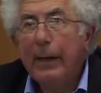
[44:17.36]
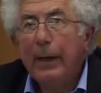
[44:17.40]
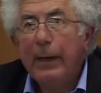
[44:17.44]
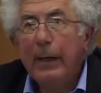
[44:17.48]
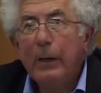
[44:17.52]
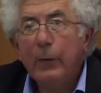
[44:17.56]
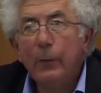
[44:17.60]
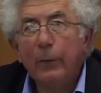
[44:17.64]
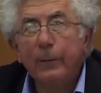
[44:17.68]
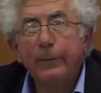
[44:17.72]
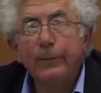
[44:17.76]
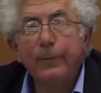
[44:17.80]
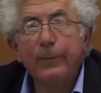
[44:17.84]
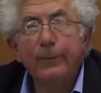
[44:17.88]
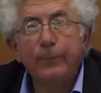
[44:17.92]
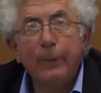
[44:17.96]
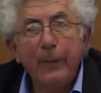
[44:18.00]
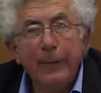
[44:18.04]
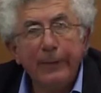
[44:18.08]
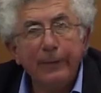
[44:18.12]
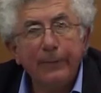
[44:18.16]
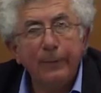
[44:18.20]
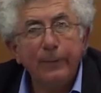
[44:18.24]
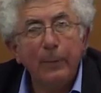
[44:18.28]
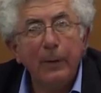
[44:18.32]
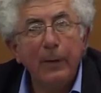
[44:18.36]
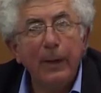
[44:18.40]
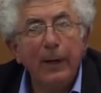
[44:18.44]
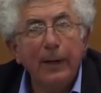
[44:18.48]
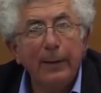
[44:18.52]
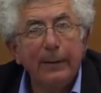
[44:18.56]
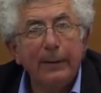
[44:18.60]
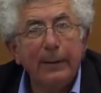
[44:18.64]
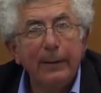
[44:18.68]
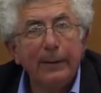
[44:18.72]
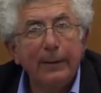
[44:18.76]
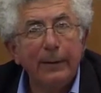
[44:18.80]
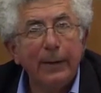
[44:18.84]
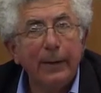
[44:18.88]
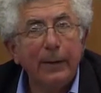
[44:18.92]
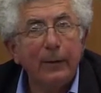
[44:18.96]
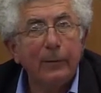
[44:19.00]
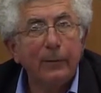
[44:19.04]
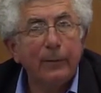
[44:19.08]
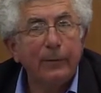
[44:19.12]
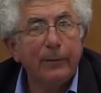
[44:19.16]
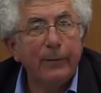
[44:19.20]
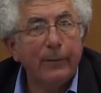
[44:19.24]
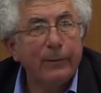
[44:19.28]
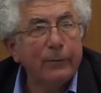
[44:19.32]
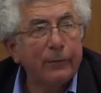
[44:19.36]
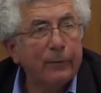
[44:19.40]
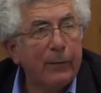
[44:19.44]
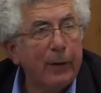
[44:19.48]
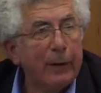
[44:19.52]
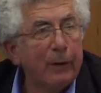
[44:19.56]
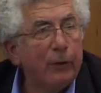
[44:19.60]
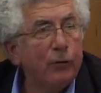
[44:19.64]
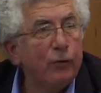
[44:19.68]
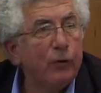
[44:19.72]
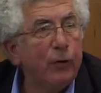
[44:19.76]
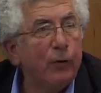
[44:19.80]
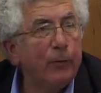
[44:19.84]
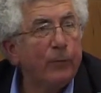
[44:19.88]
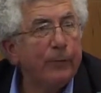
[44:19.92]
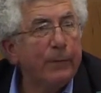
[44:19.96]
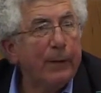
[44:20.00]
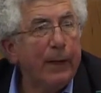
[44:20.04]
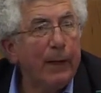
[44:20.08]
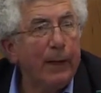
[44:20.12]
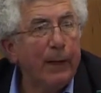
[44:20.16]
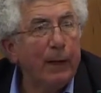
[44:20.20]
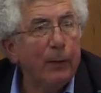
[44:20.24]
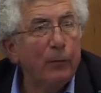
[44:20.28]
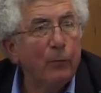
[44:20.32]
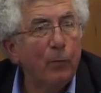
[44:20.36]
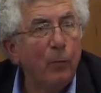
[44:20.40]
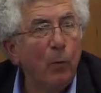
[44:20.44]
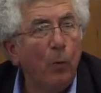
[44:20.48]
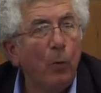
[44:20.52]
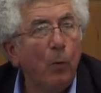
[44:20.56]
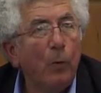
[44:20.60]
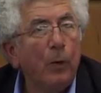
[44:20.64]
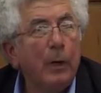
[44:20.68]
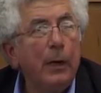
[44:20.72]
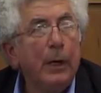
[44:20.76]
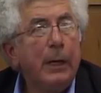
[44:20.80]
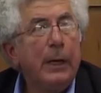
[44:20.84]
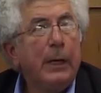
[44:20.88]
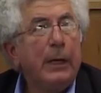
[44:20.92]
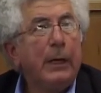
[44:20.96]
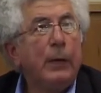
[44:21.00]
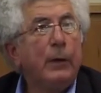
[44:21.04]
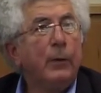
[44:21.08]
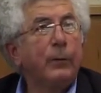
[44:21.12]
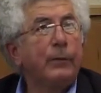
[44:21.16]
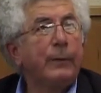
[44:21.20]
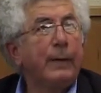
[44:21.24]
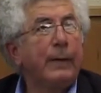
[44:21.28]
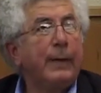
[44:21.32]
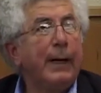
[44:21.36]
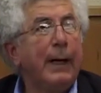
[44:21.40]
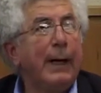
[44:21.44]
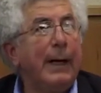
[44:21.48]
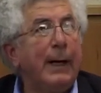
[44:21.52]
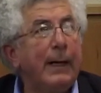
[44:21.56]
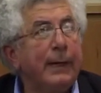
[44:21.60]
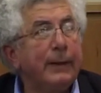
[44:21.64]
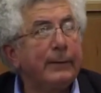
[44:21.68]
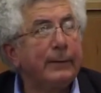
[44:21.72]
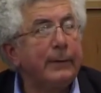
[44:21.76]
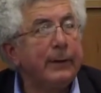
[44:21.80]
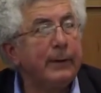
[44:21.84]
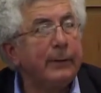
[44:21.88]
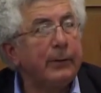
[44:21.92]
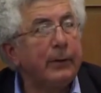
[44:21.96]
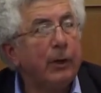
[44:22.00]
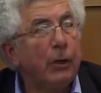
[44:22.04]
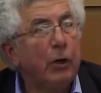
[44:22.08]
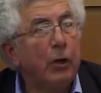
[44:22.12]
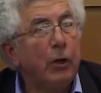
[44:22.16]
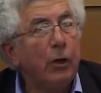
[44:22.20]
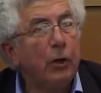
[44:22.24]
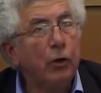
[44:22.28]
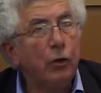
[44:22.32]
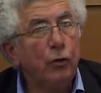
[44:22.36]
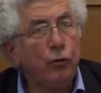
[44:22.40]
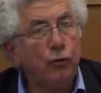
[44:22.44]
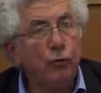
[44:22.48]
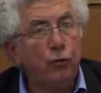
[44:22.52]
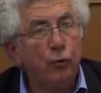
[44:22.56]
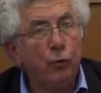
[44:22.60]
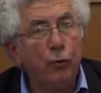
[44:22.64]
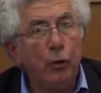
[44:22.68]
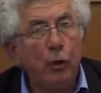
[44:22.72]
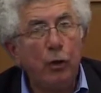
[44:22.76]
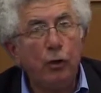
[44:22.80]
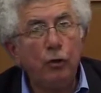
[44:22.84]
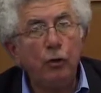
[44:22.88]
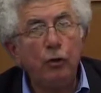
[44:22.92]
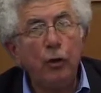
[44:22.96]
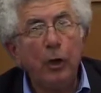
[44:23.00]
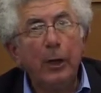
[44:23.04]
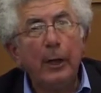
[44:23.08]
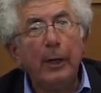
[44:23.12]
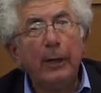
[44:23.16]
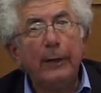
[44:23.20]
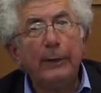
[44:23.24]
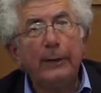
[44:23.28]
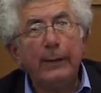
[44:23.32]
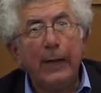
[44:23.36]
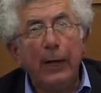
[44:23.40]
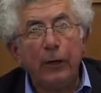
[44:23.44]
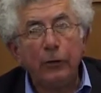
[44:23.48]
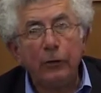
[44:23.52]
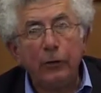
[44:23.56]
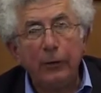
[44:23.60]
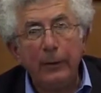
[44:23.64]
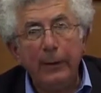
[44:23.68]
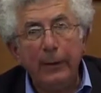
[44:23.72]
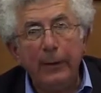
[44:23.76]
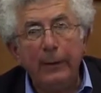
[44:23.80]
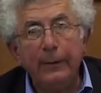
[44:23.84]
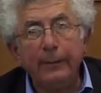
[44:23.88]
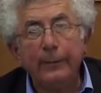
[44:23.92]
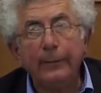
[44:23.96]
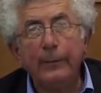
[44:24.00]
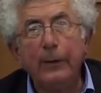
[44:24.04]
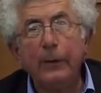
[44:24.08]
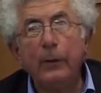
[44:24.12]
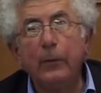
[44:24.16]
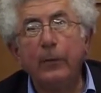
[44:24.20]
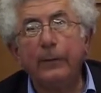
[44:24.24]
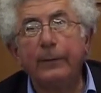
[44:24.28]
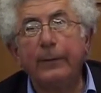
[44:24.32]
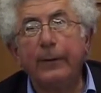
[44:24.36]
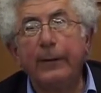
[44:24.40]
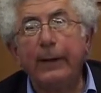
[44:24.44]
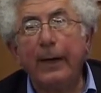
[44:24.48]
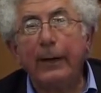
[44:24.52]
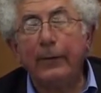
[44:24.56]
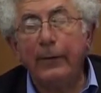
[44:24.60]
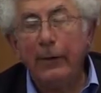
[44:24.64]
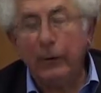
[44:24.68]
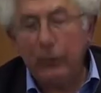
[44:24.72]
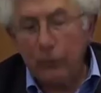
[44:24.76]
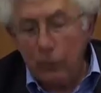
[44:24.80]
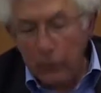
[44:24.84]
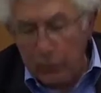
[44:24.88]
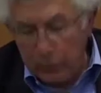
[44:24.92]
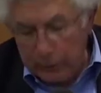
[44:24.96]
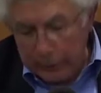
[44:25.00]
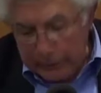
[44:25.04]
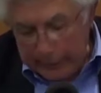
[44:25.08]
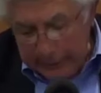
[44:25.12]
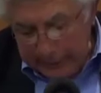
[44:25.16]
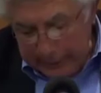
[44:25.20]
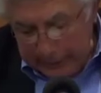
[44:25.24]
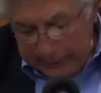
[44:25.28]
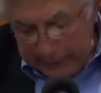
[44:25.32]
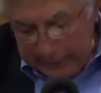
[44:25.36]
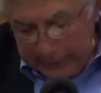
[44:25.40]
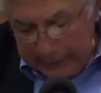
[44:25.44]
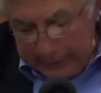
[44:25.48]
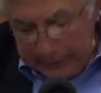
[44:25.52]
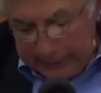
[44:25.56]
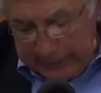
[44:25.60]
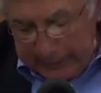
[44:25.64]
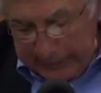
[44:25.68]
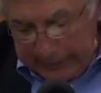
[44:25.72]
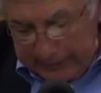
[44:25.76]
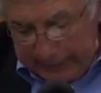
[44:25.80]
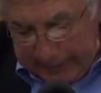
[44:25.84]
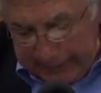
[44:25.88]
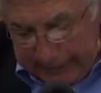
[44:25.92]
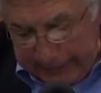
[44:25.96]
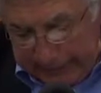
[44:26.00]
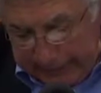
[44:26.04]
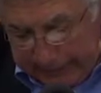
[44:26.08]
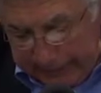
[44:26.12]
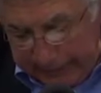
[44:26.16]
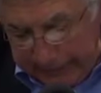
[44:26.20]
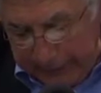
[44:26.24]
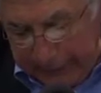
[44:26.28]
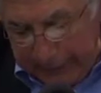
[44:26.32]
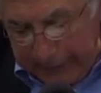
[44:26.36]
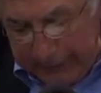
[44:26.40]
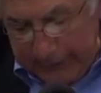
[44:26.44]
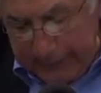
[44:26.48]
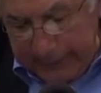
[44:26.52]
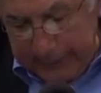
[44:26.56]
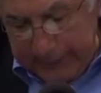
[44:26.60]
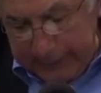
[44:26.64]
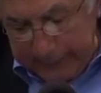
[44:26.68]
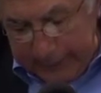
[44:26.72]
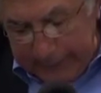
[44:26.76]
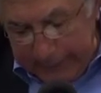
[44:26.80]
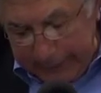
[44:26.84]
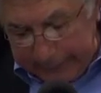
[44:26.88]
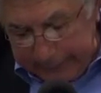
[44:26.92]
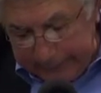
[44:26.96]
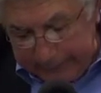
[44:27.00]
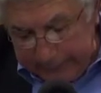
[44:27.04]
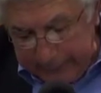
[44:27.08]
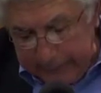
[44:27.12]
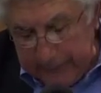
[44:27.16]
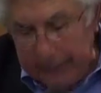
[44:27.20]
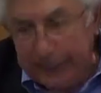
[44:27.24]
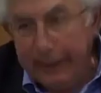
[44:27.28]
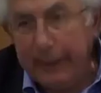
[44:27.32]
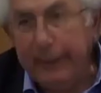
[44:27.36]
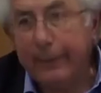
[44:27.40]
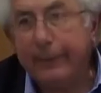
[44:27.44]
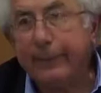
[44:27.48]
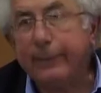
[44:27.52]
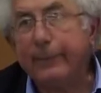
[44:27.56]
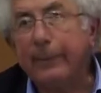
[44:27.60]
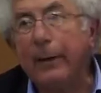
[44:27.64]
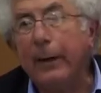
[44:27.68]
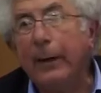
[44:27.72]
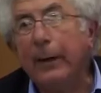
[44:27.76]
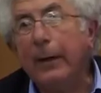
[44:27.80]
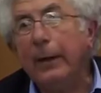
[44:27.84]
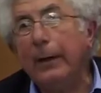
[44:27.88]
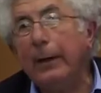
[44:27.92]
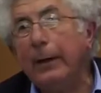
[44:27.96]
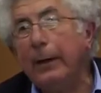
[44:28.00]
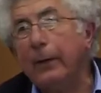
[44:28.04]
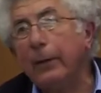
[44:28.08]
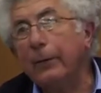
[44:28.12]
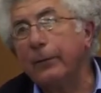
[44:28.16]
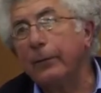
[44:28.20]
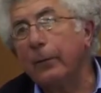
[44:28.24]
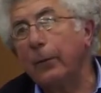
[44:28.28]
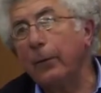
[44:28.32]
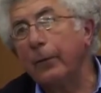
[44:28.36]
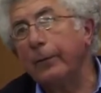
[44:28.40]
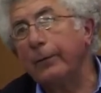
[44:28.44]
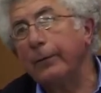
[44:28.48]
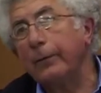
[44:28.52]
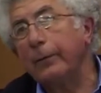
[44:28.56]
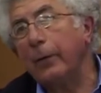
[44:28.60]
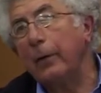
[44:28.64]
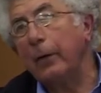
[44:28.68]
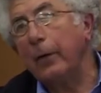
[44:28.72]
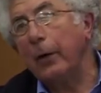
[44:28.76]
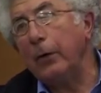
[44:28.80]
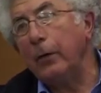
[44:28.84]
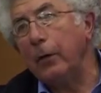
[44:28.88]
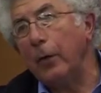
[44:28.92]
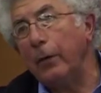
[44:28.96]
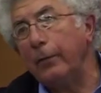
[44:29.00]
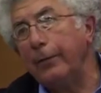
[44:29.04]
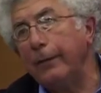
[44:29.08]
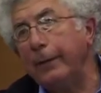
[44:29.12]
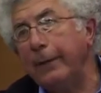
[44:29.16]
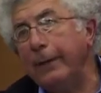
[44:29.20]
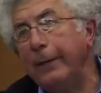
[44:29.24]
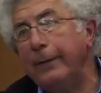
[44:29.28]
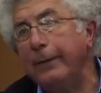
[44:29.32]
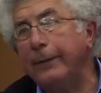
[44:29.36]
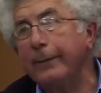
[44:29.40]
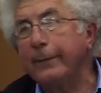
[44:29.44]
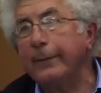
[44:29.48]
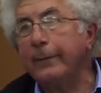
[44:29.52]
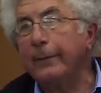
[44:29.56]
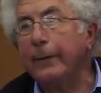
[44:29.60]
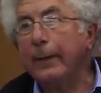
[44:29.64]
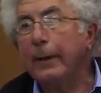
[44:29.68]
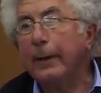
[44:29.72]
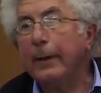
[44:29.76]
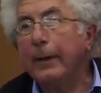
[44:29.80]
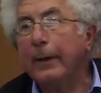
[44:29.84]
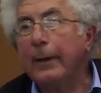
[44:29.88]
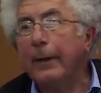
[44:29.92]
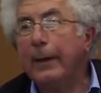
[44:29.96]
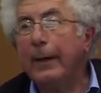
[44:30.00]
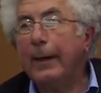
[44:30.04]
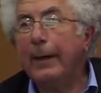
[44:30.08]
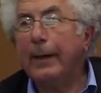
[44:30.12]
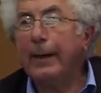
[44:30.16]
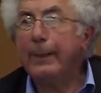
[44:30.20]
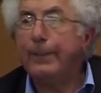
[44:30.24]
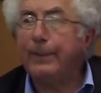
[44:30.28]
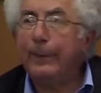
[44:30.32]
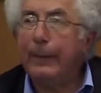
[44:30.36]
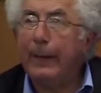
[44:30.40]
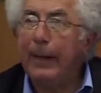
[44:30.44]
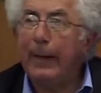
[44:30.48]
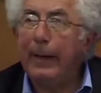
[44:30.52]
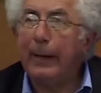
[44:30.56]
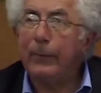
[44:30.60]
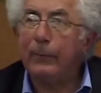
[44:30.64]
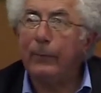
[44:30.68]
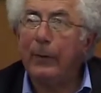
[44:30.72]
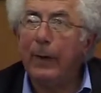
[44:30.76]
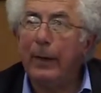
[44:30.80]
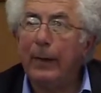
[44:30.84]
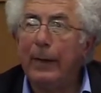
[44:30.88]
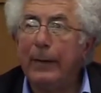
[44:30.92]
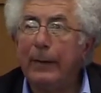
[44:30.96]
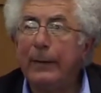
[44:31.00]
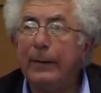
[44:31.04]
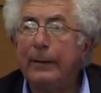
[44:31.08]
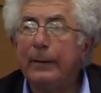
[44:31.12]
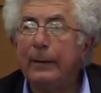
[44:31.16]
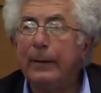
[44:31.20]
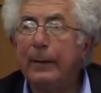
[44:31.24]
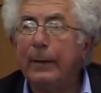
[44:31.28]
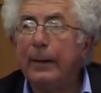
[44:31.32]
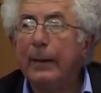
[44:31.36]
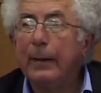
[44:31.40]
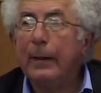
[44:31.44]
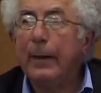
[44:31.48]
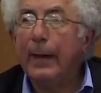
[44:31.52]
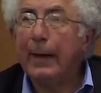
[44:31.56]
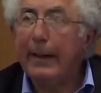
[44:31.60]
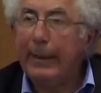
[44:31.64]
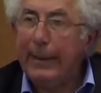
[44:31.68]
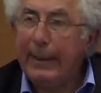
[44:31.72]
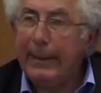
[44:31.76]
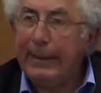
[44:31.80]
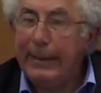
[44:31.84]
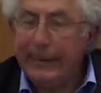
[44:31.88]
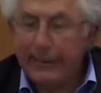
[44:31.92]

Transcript: He was the principal architect of the strategy of the Iron Wall. He was an ardent Jewish nationalist. He was a territorial maximalist, and he was also a novelist and a playwright and an